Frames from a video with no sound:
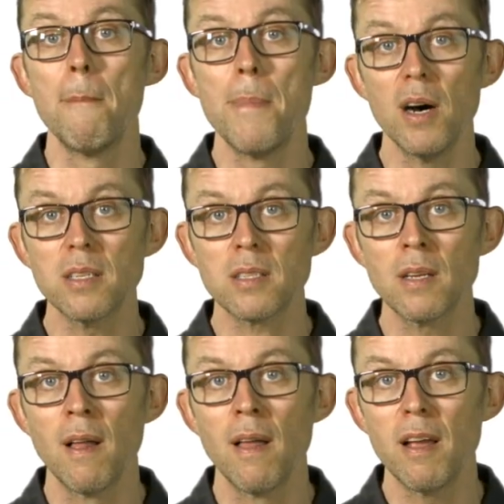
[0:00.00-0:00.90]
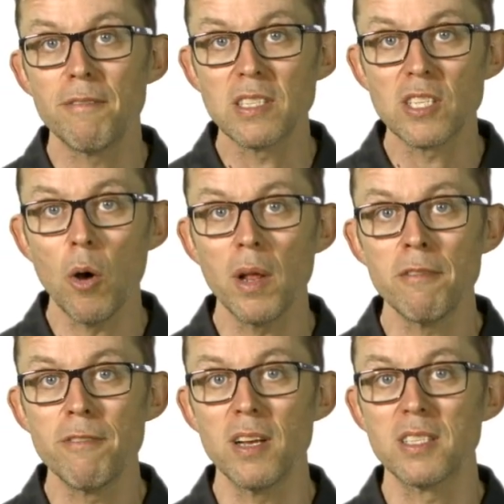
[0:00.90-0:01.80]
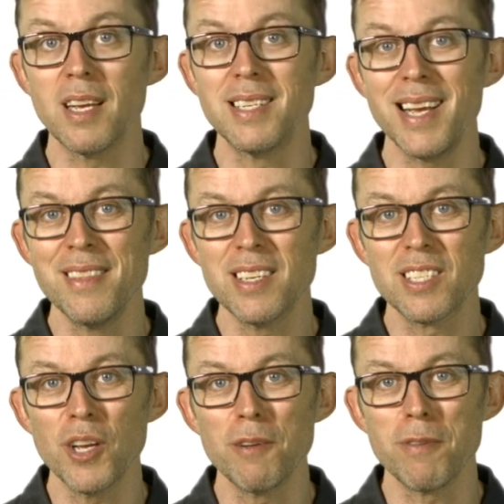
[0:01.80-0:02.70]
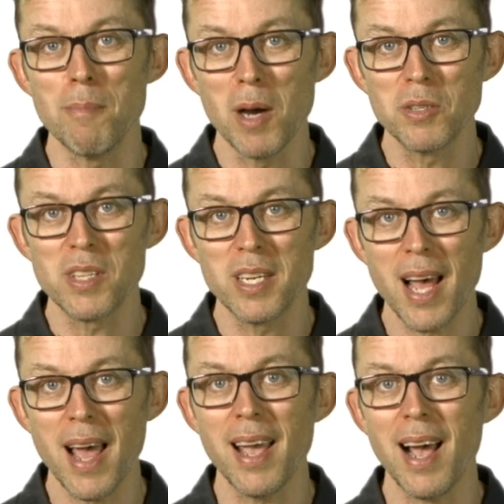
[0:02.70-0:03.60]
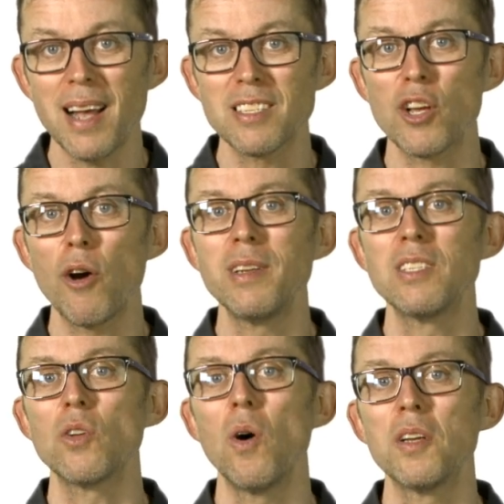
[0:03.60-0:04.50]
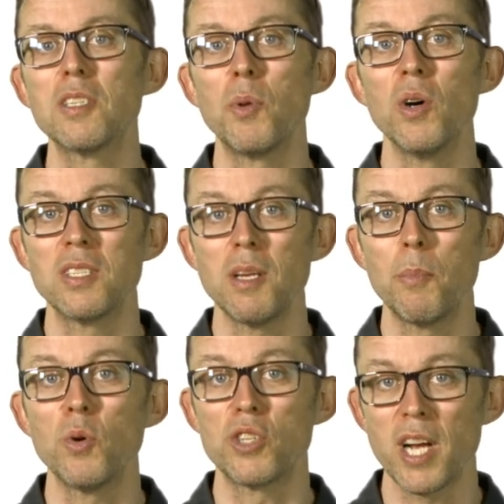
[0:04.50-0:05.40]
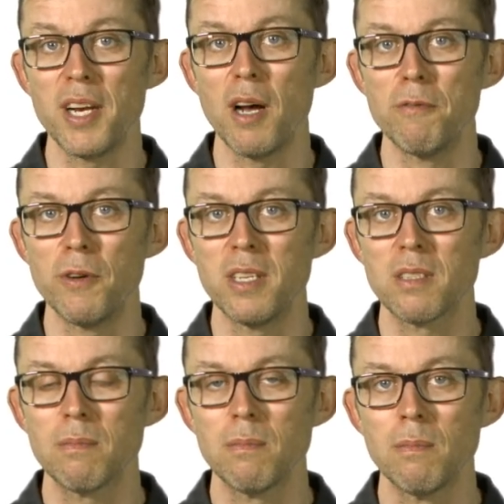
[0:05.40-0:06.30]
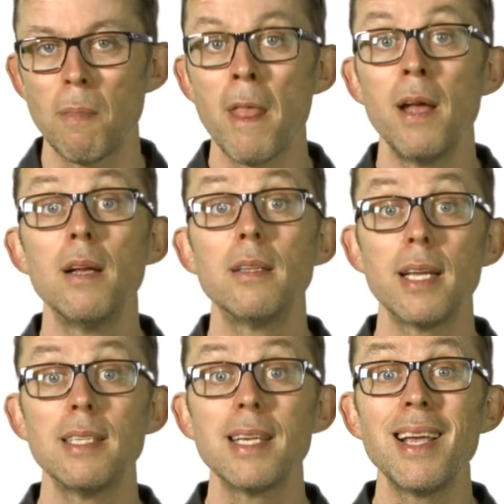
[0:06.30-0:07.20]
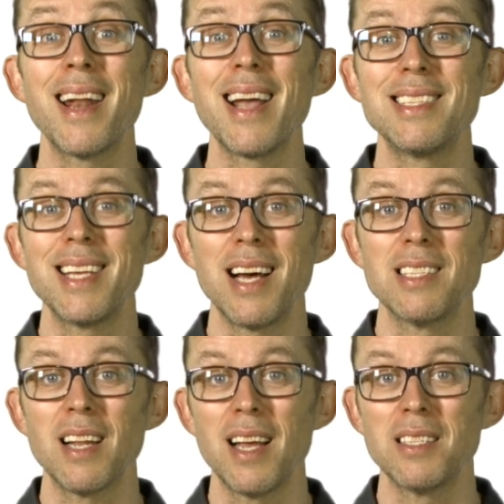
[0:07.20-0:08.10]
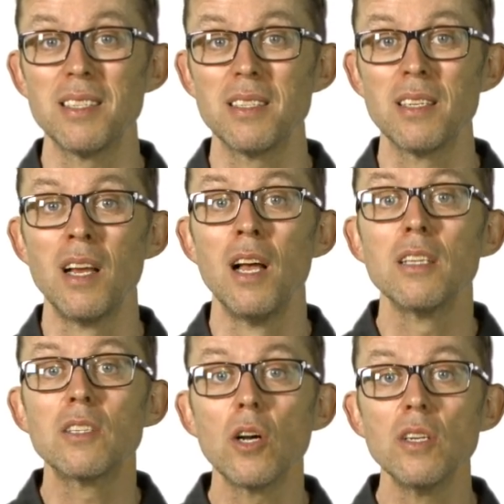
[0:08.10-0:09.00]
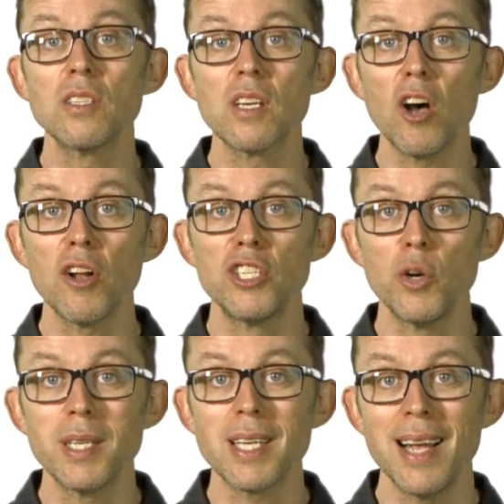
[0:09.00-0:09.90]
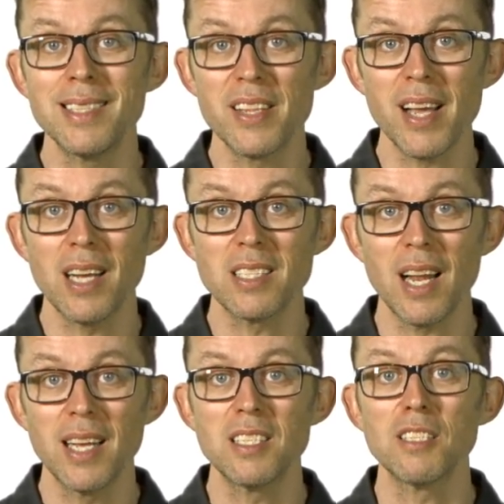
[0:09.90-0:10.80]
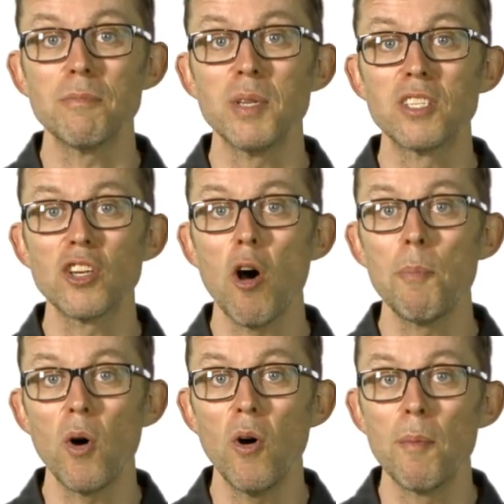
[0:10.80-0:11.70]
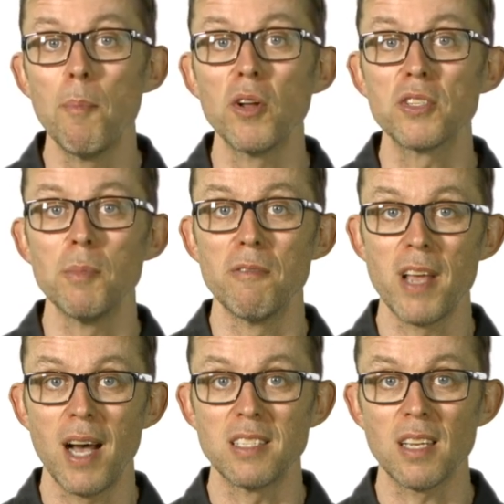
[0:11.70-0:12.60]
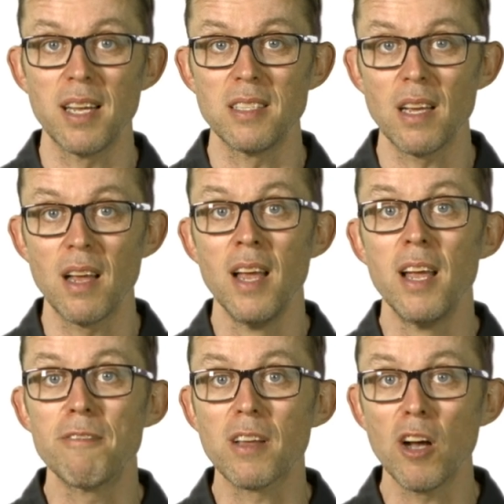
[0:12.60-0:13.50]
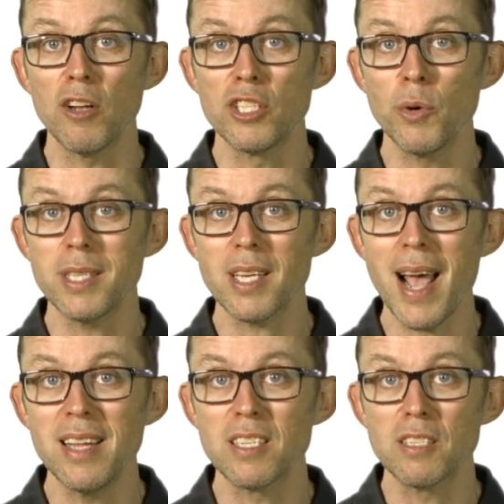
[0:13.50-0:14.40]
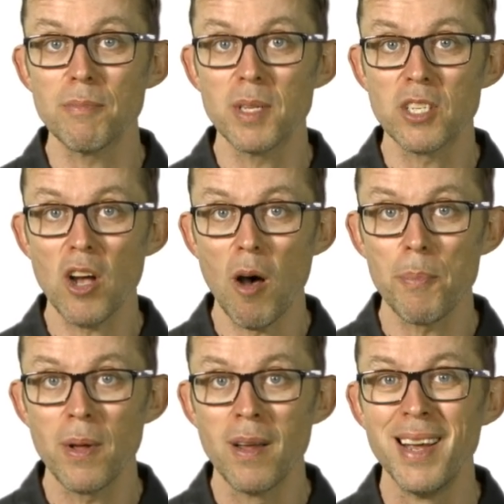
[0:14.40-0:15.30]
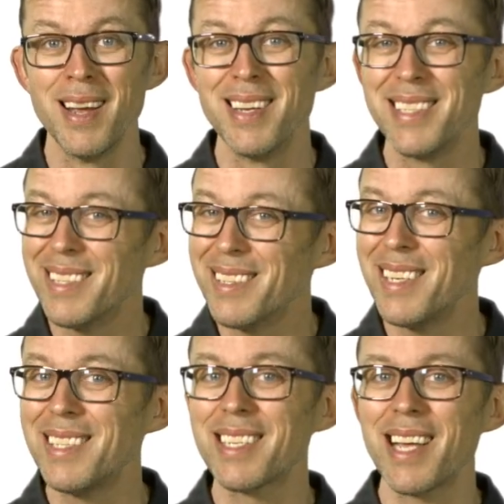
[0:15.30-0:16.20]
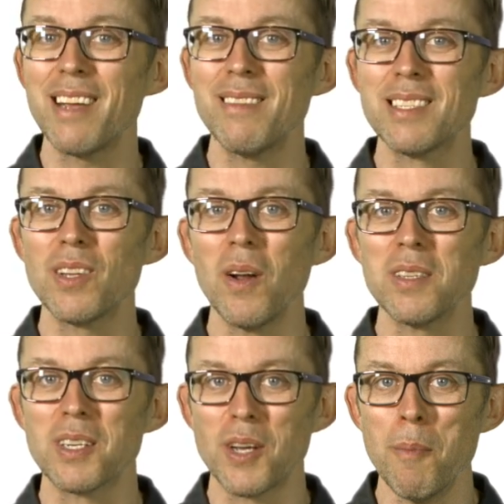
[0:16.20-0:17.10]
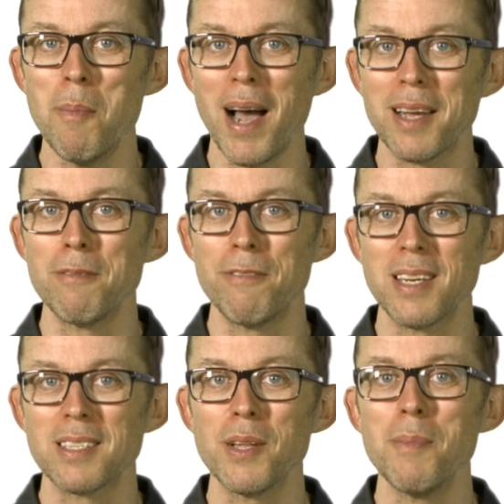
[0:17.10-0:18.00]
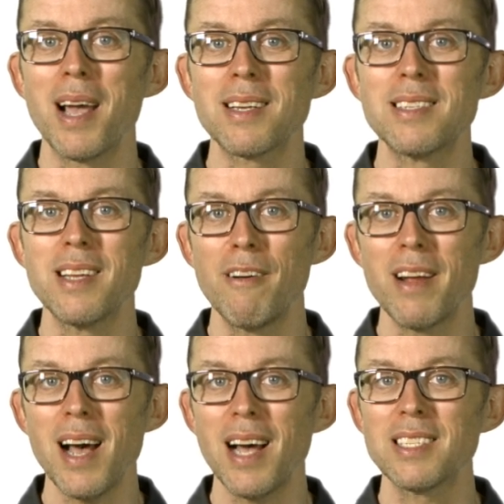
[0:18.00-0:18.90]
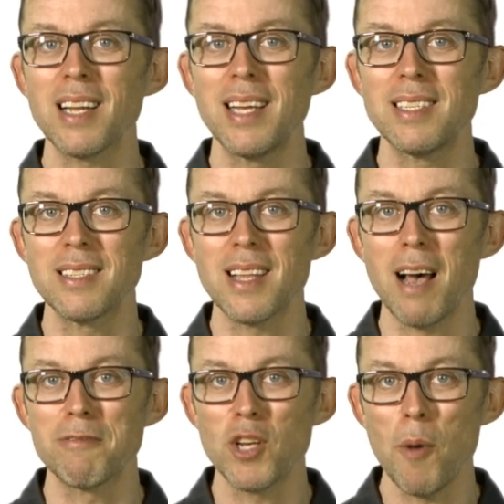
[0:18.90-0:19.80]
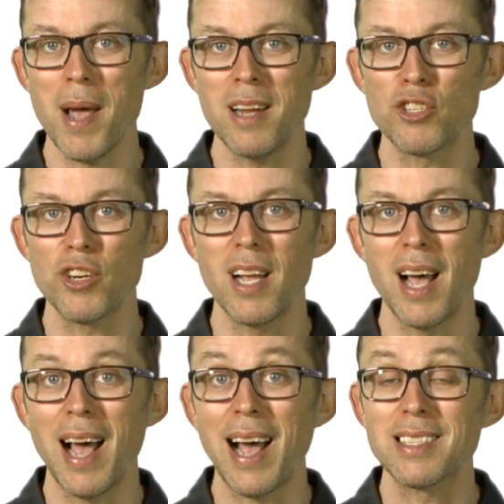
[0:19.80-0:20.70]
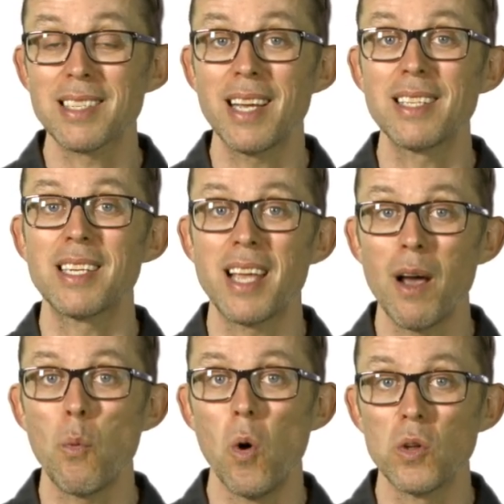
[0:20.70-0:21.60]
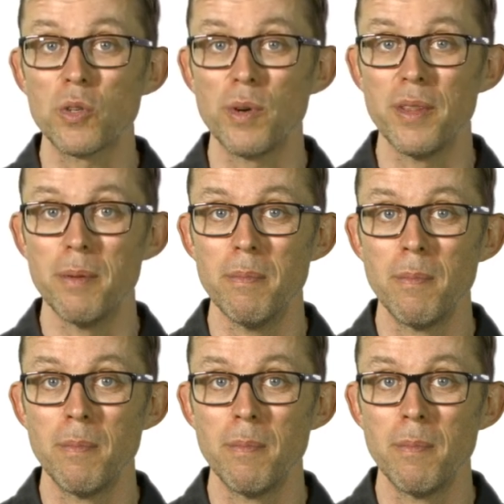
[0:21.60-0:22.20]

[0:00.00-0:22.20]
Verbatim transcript: But if the solar inverter is the sun for most of the day, ask your installer to put a simple shade over it. DC and AC isolators. Does the conduit enter the isolators from the top or the bottom of the isolator? If the conduit enters from the top, you'll need to get your installer to come back and fix them. Exterior isolators that have top entry are asking to get water in them.